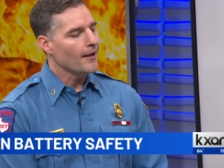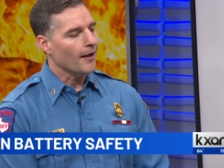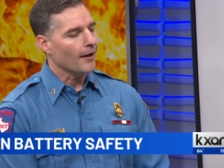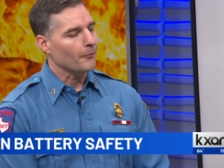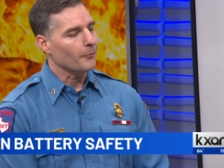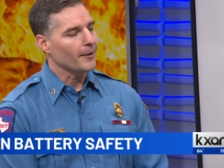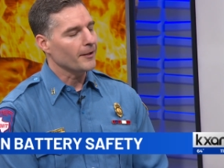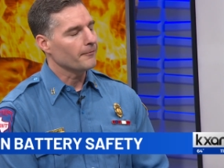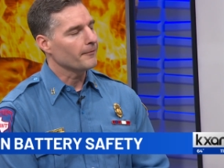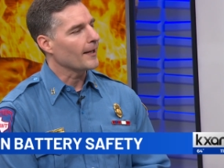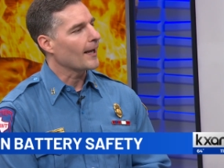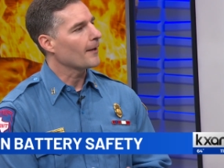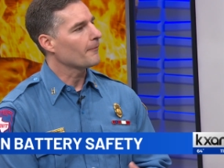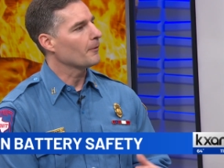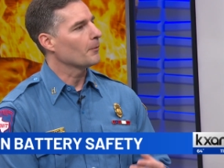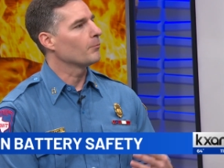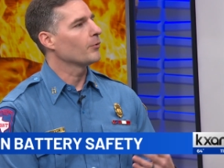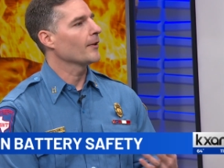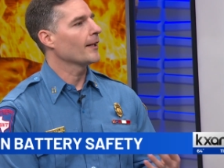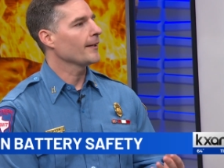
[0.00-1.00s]
Uh, we even have a
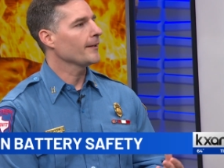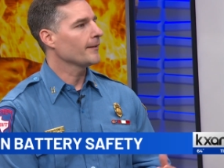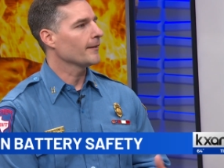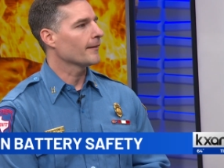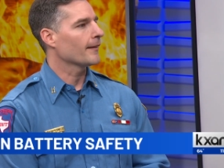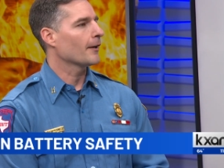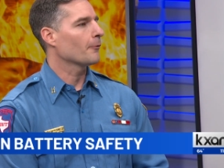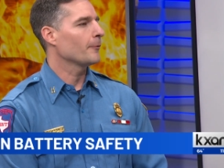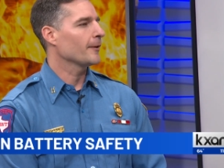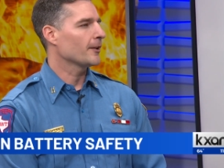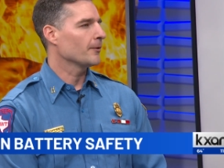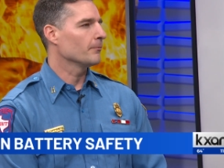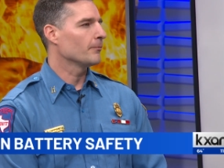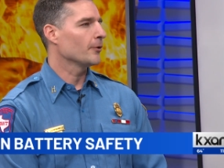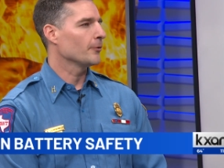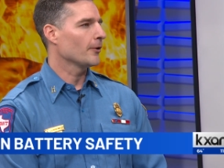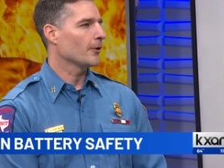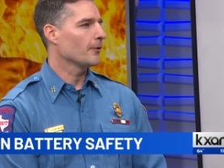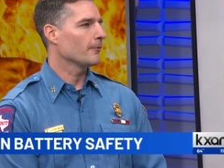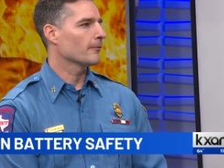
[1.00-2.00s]
blanket that we can
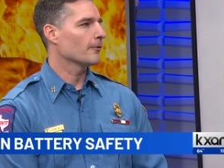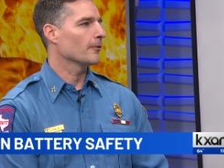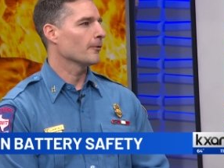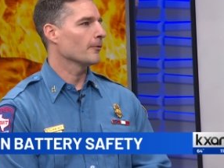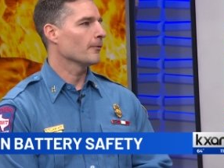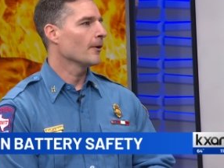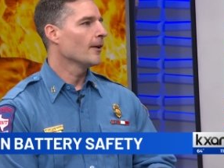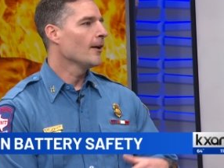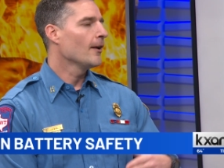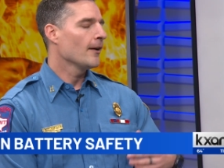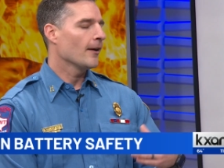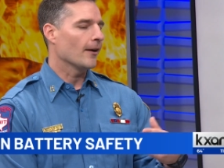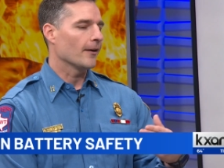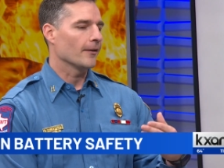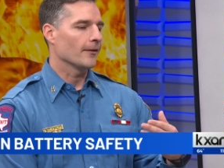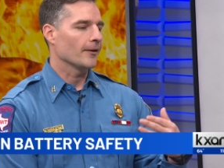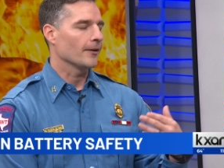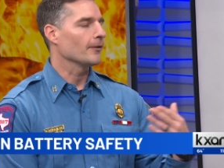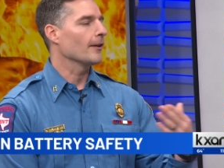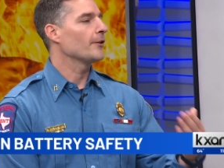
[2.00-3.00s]
put over
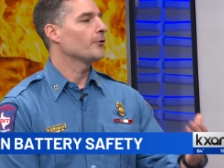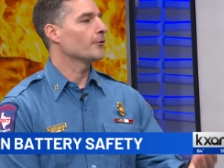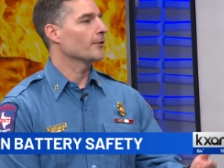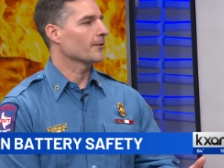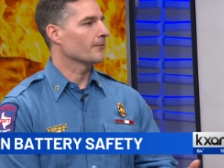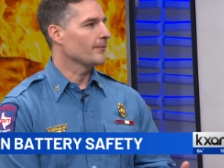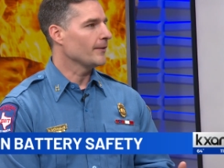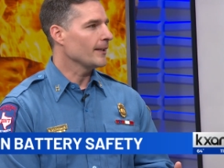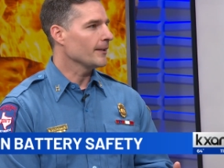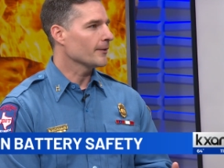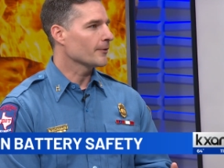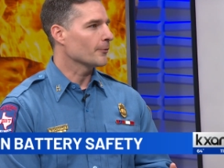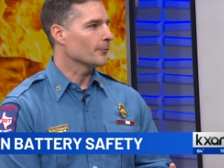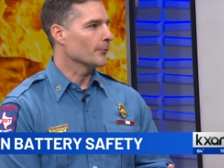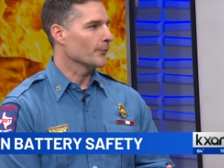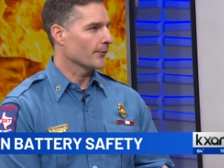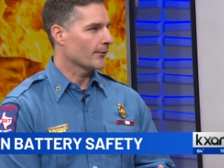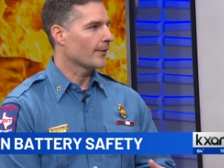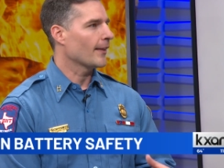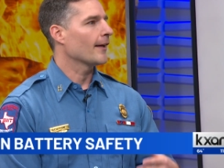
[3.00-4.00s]
uh, electric
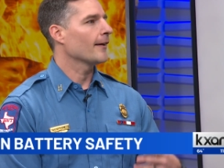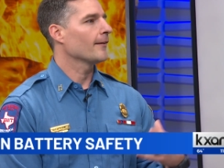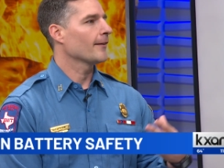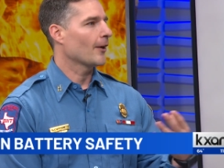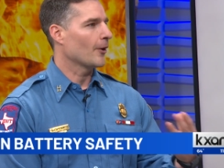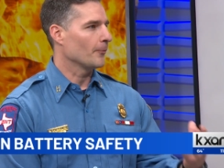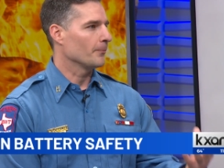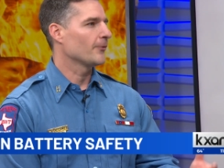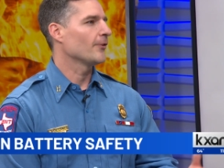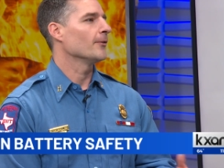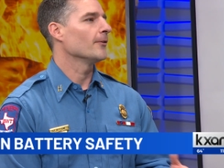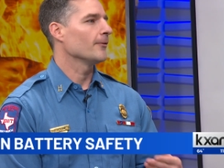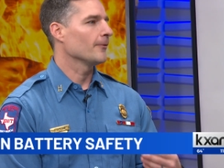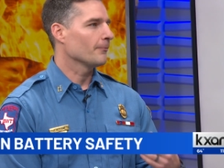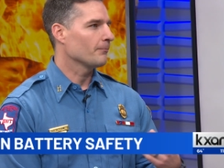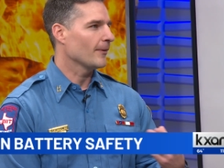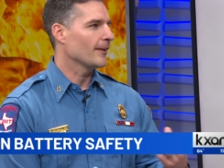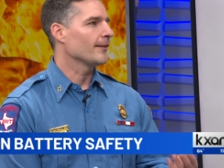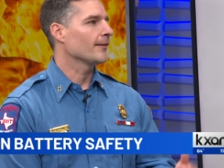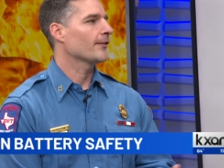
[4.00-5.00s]
vehicles that help to
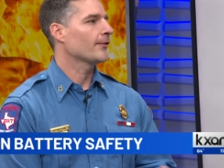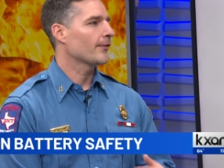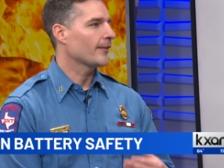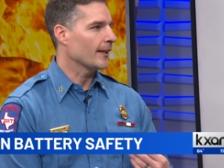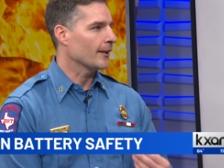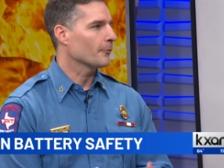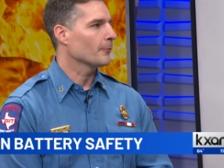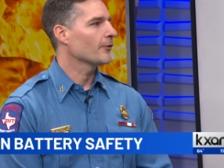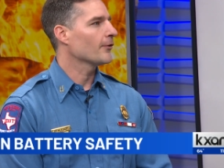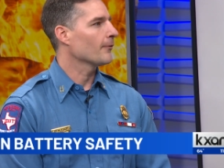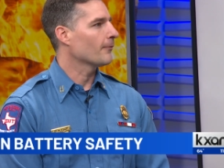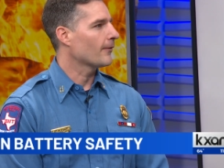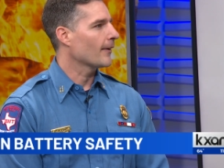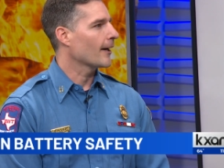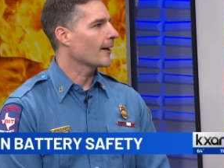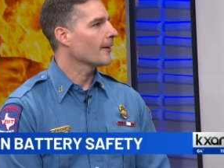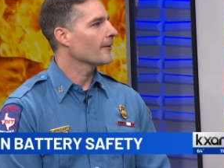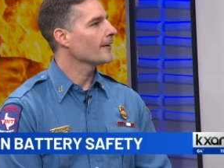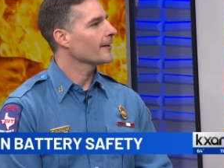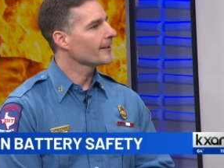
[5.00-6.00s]
extinguish the
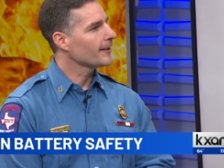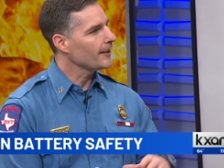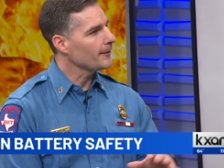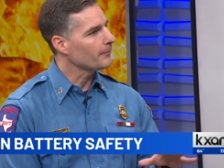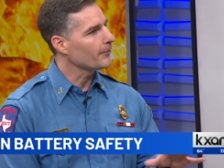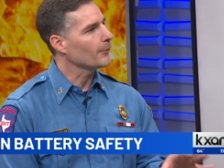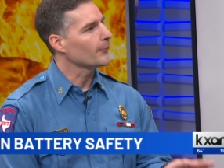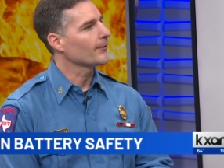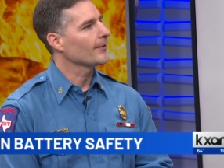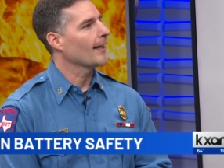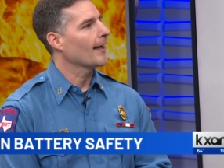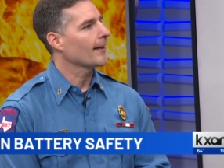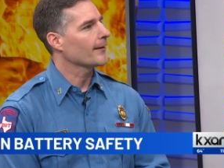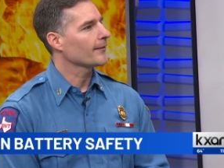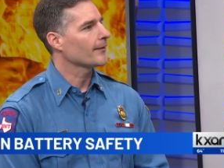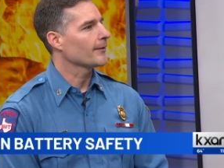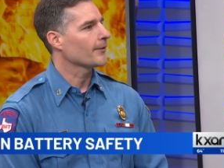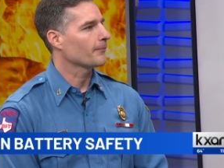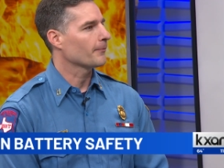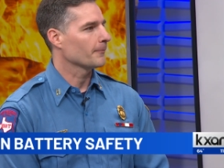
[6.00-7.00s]
fire and keep those
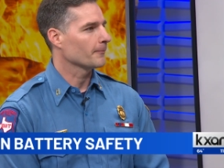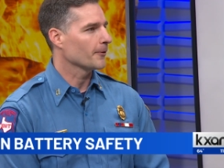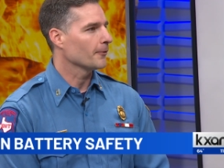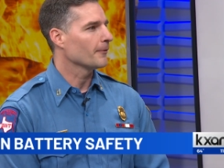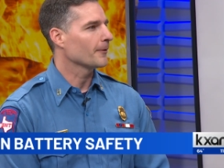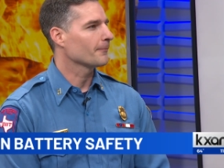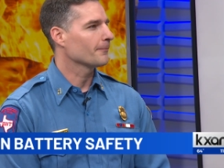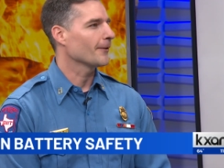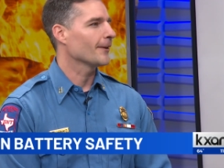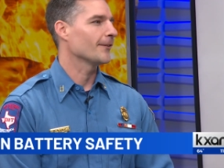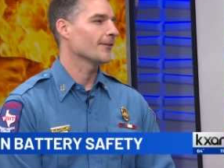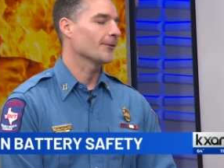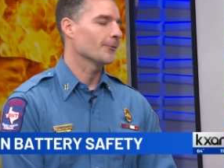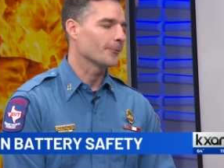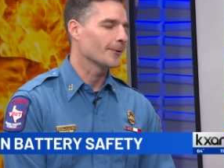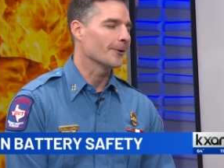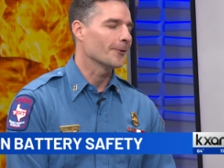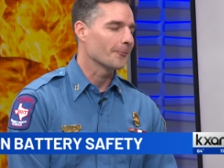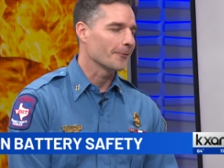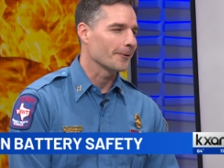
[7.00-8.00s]
gases from going places
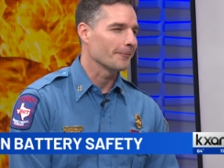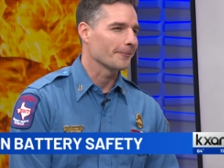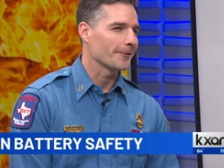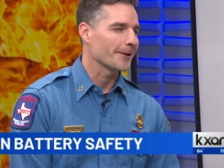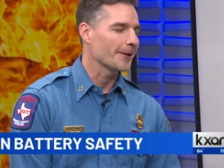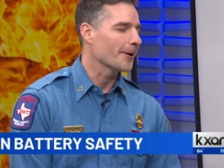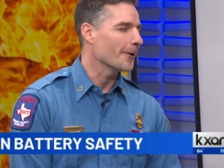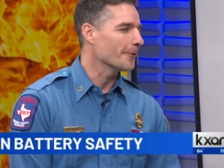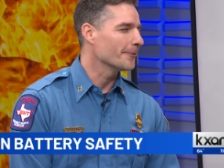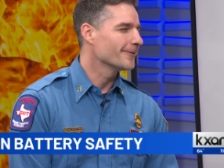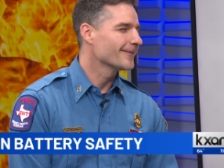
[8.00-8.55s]
we don't want them to go.